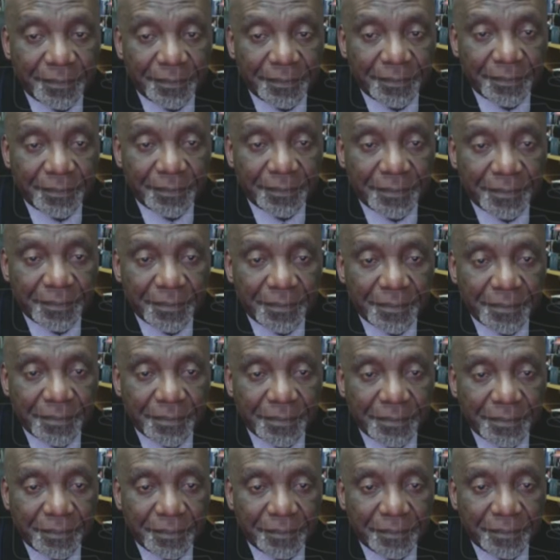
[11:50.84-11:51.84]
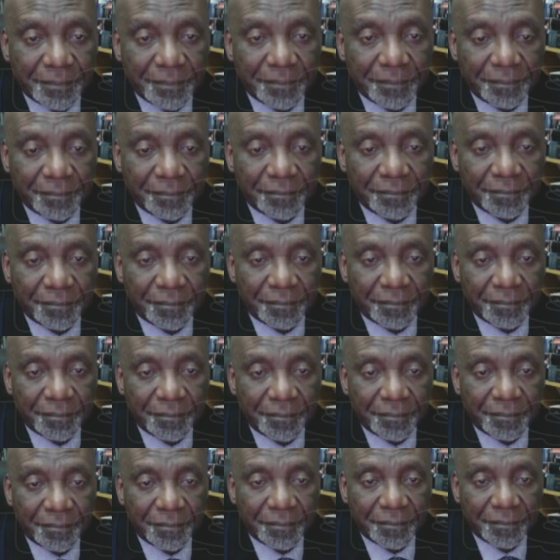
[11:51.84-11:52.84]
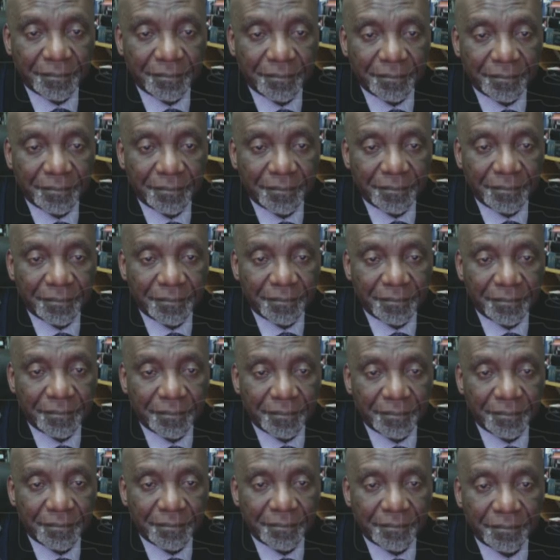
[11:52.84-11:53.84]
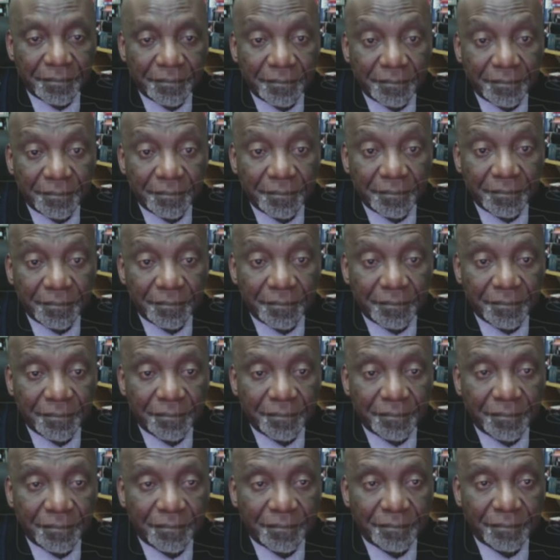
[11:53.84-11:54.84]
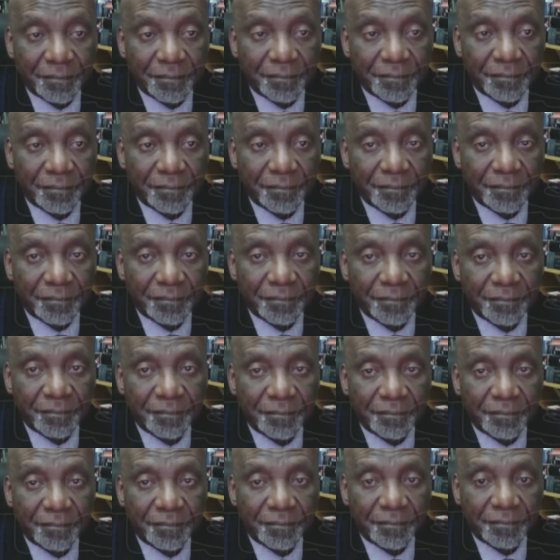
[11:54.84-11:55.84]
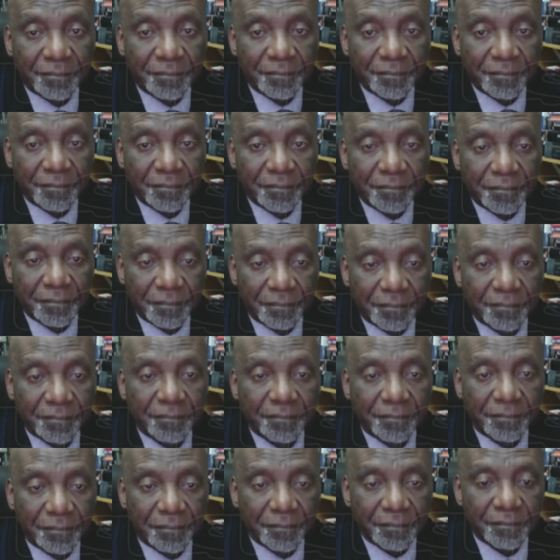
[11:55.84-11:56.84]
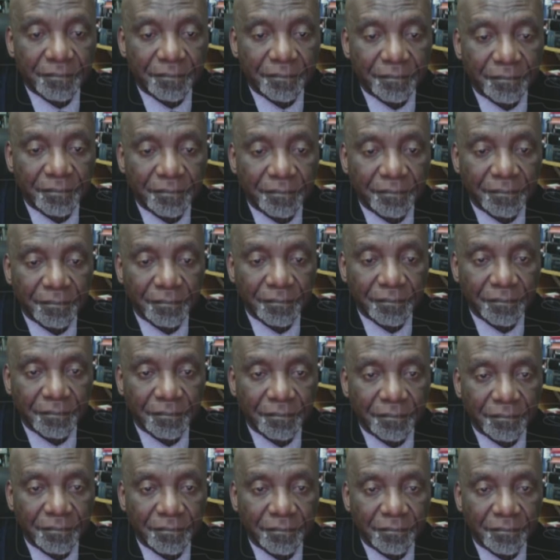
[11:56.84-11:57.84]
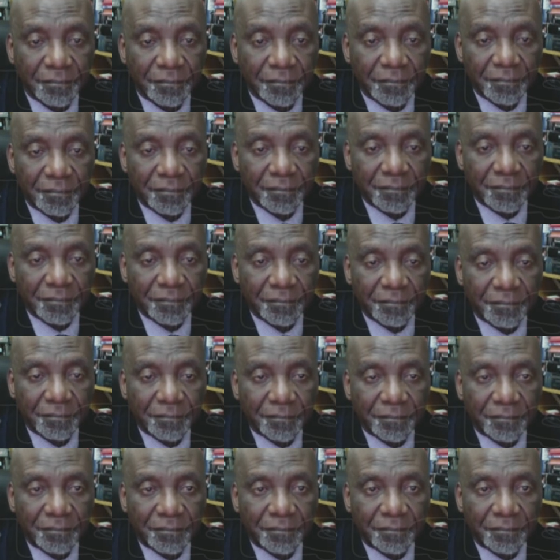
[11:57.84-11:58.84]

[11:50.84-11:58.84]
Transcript: [no speech]